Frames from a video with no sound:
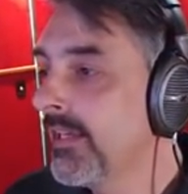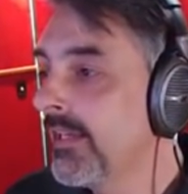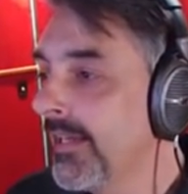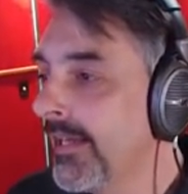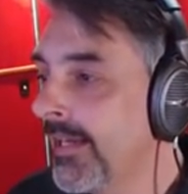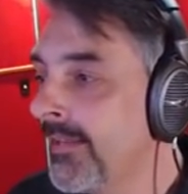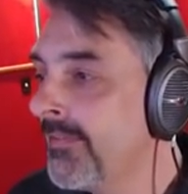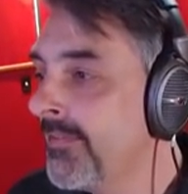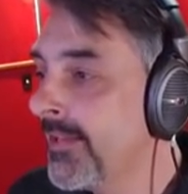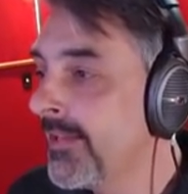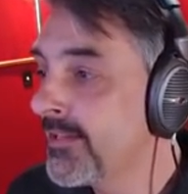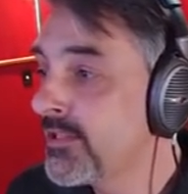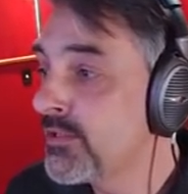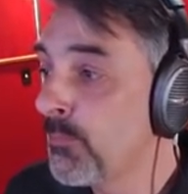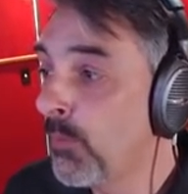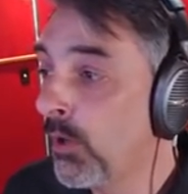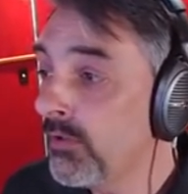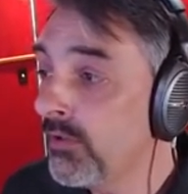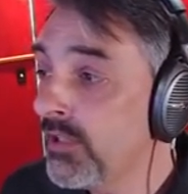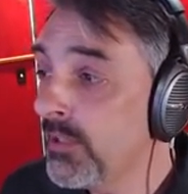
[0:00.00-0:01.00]
In this
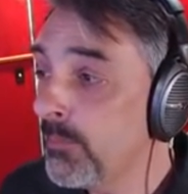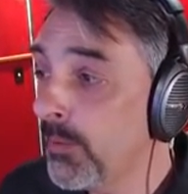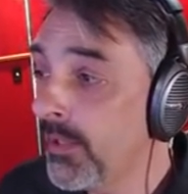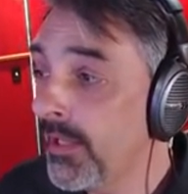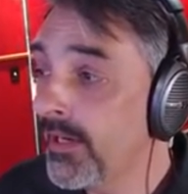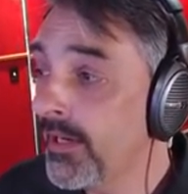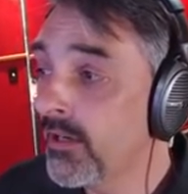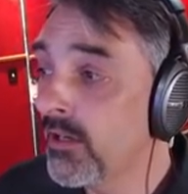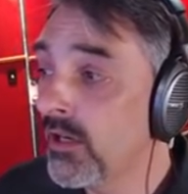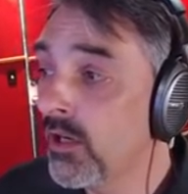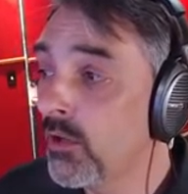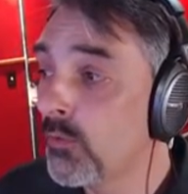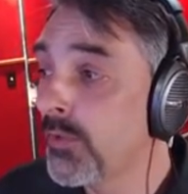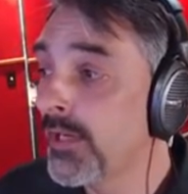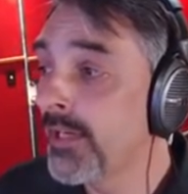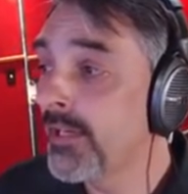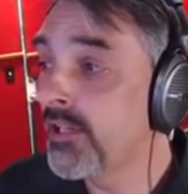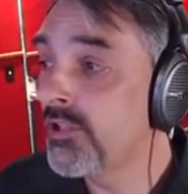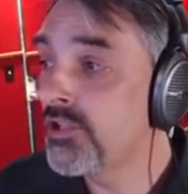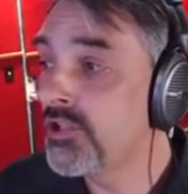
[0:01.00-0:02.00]
multiplayer
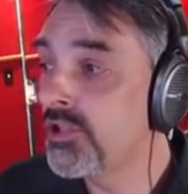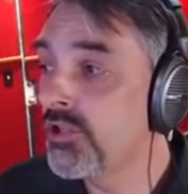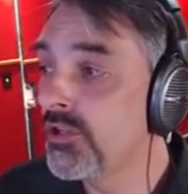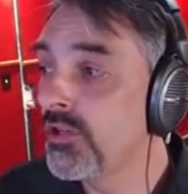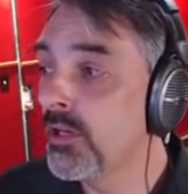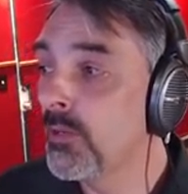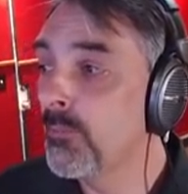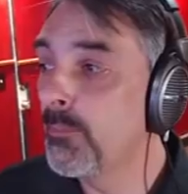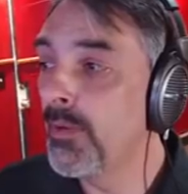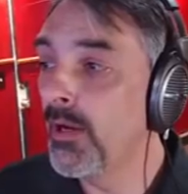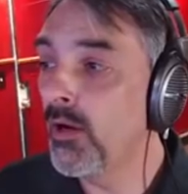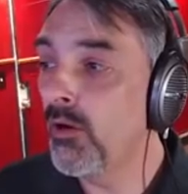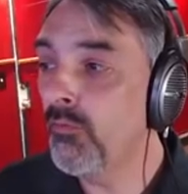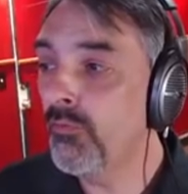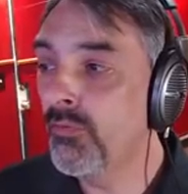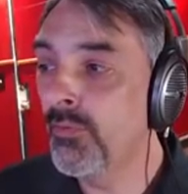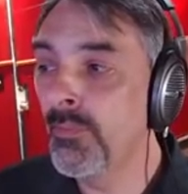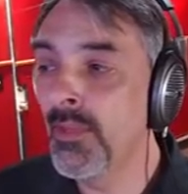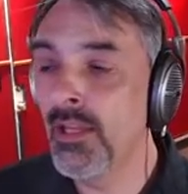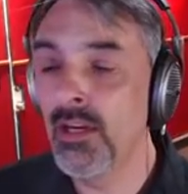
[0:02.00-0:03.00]
arena shooter built
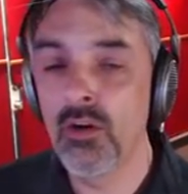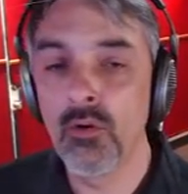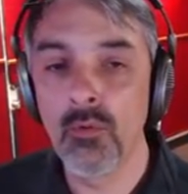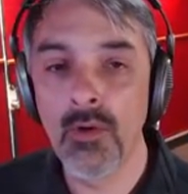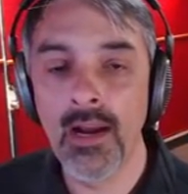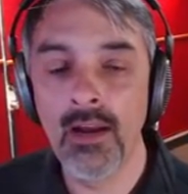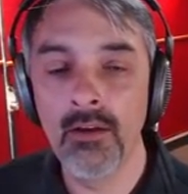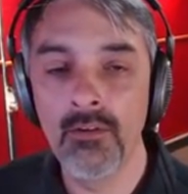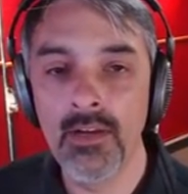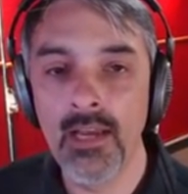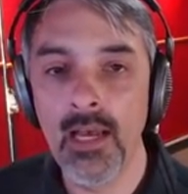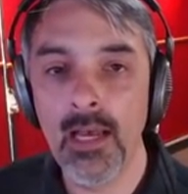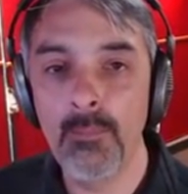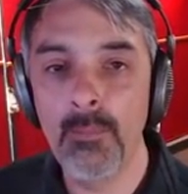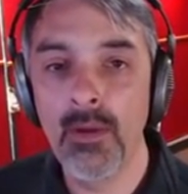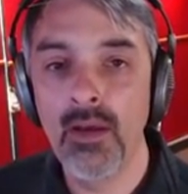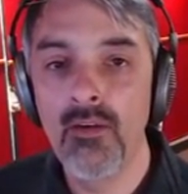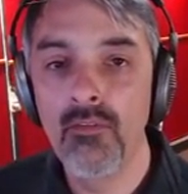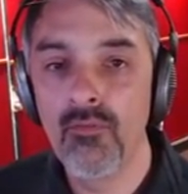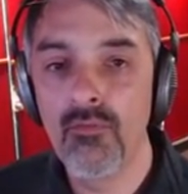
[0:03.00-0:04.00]
from the ground
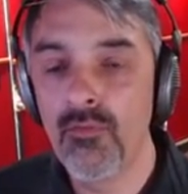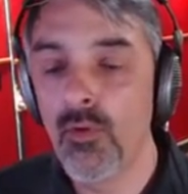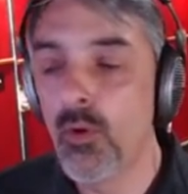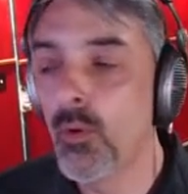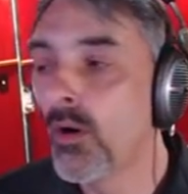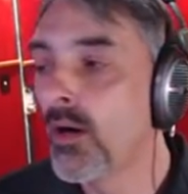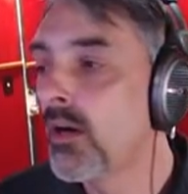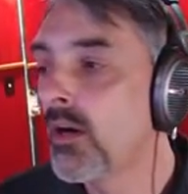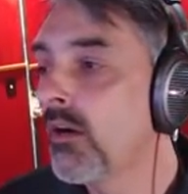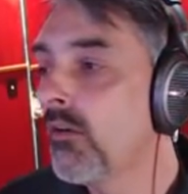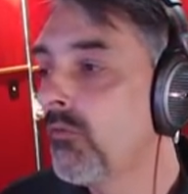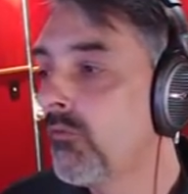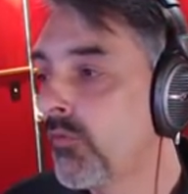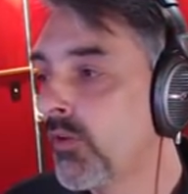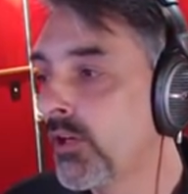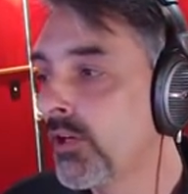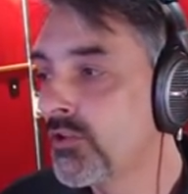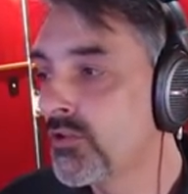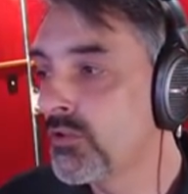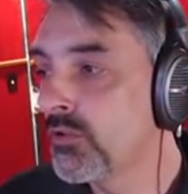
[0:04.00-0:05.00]
up for
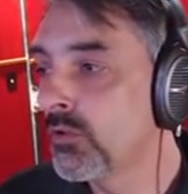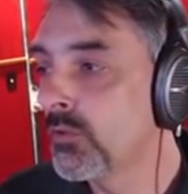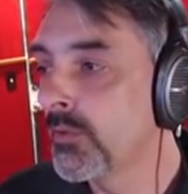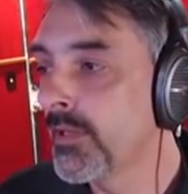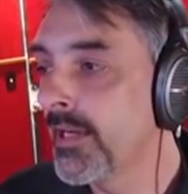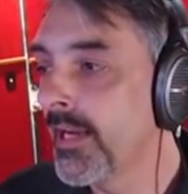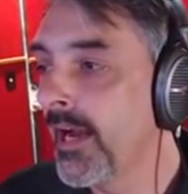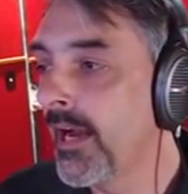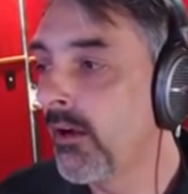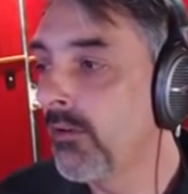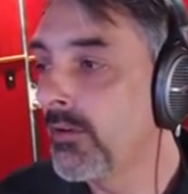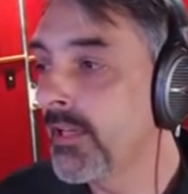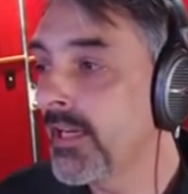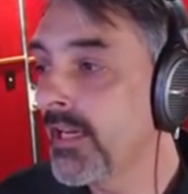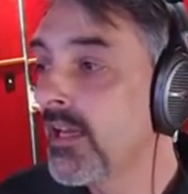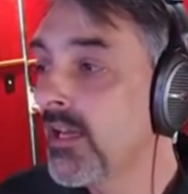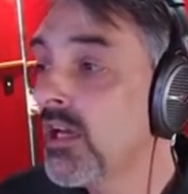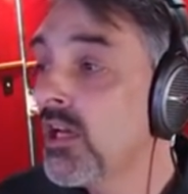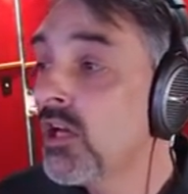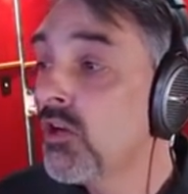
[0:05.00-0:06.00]
virtual reality.
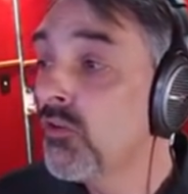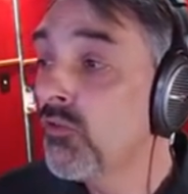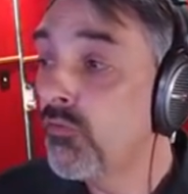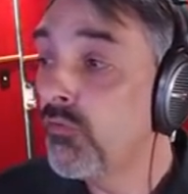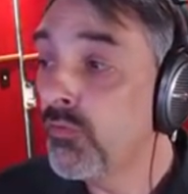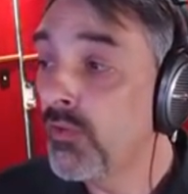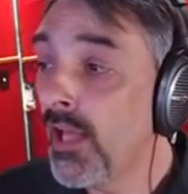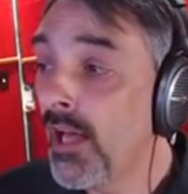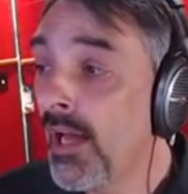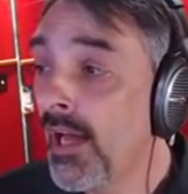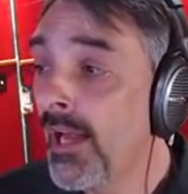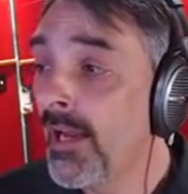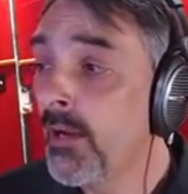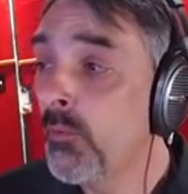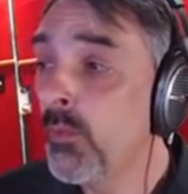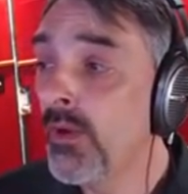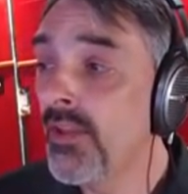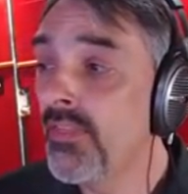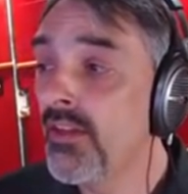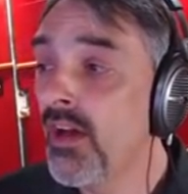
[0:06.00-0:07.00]
Fly
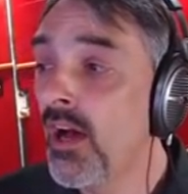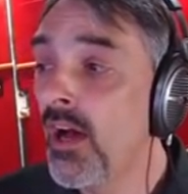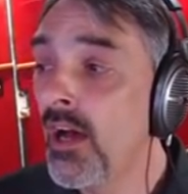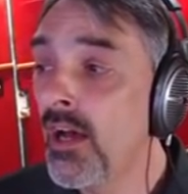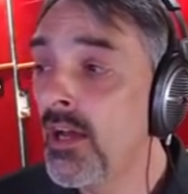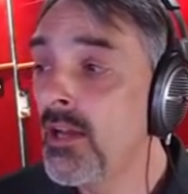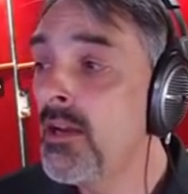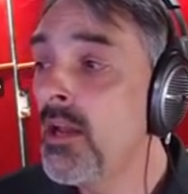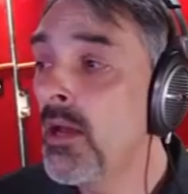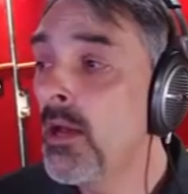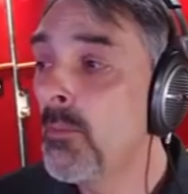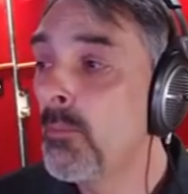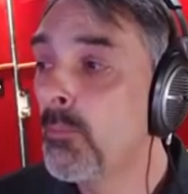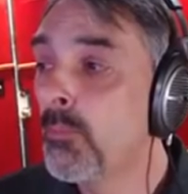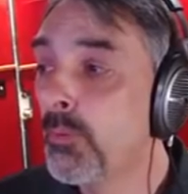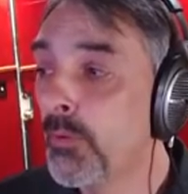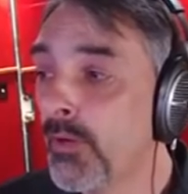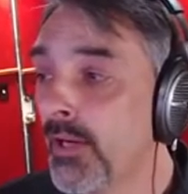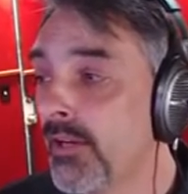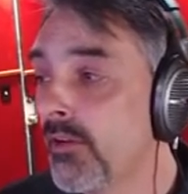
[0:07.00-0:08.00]
with
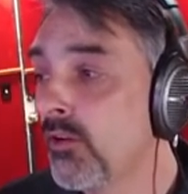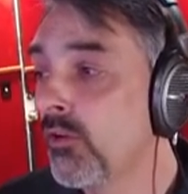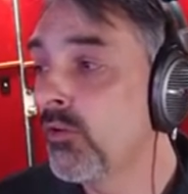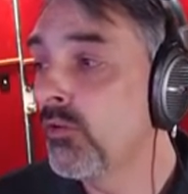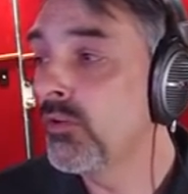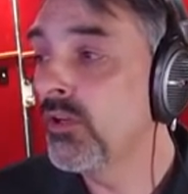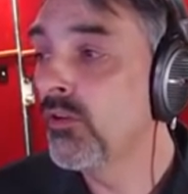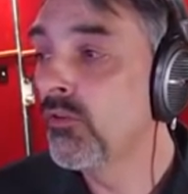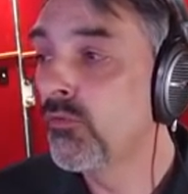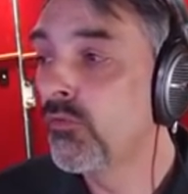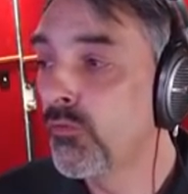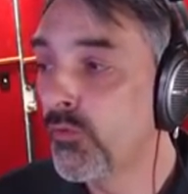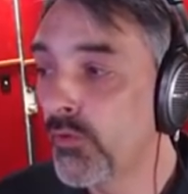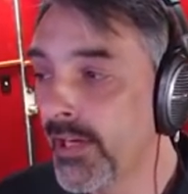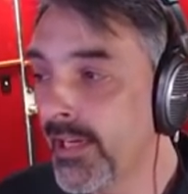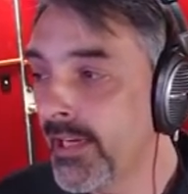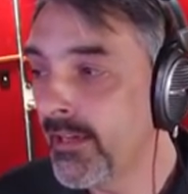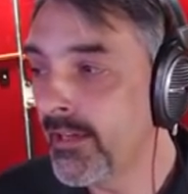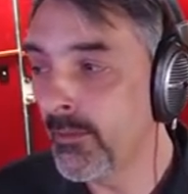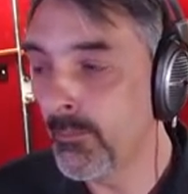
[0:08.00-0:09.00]
unbridled
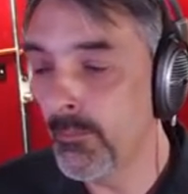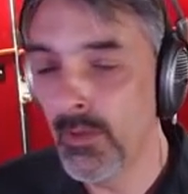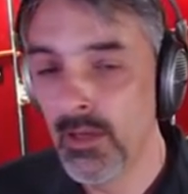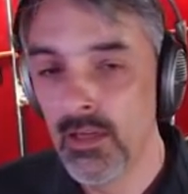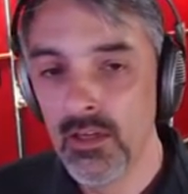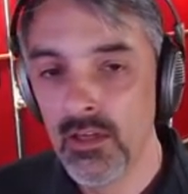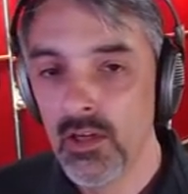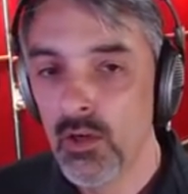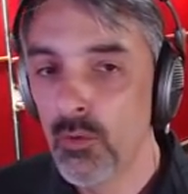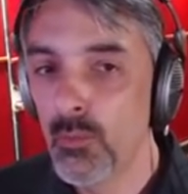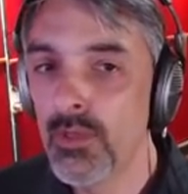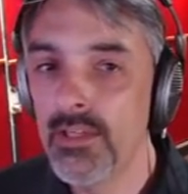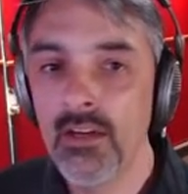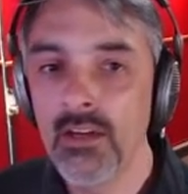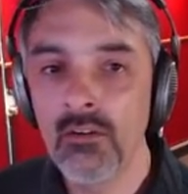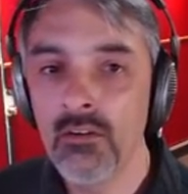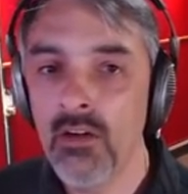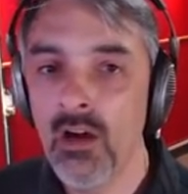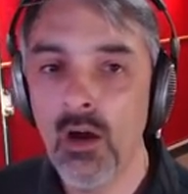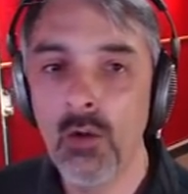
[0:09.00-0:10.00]
freedom. We
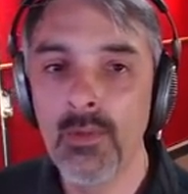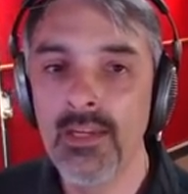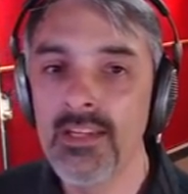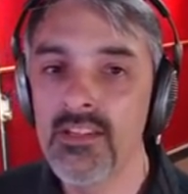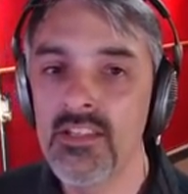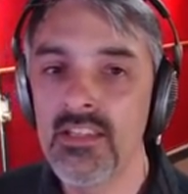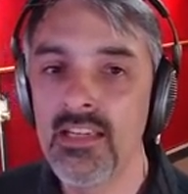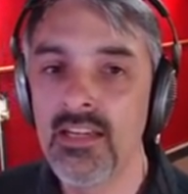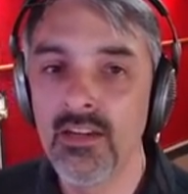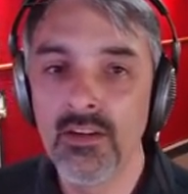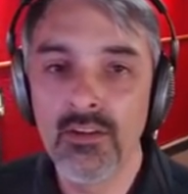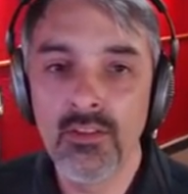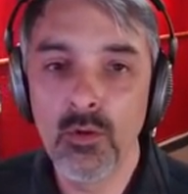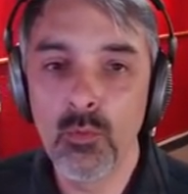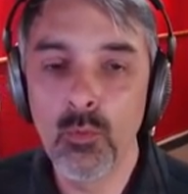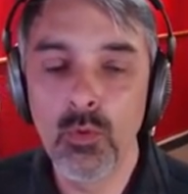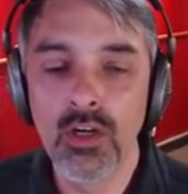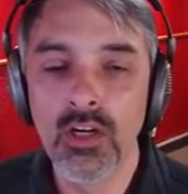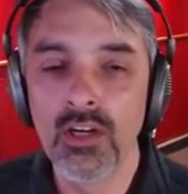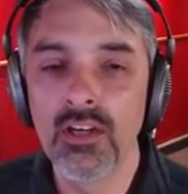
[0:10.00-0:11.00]
don't always hear the
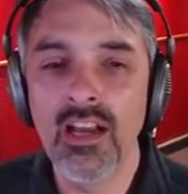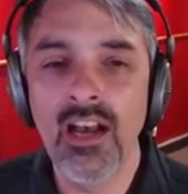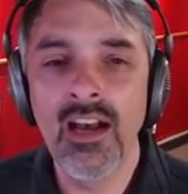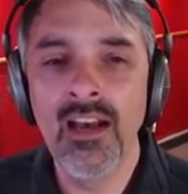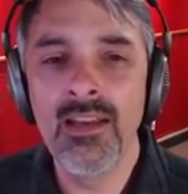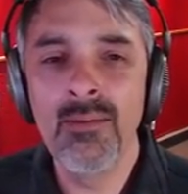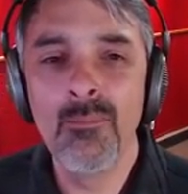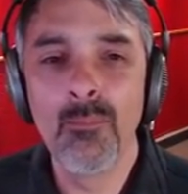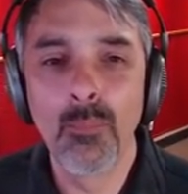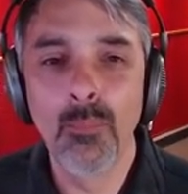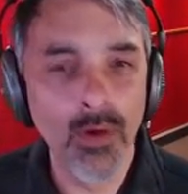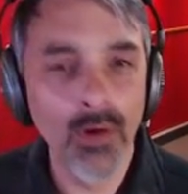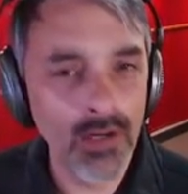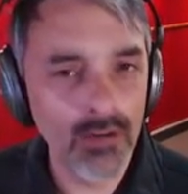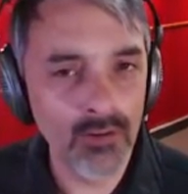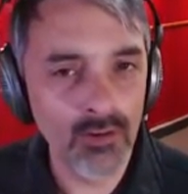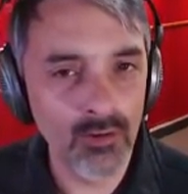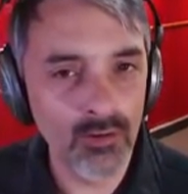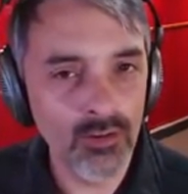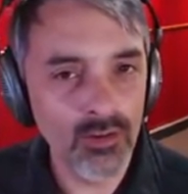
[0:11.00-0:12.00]
word
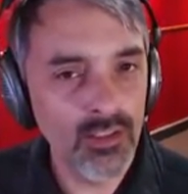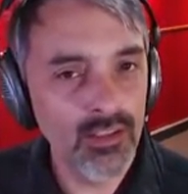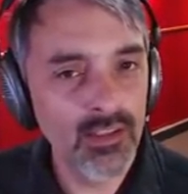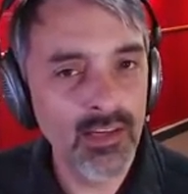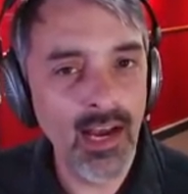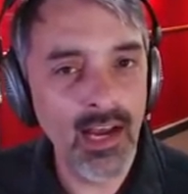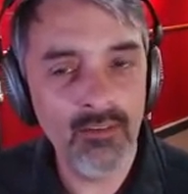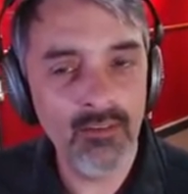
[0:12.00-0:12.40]
unbridled, not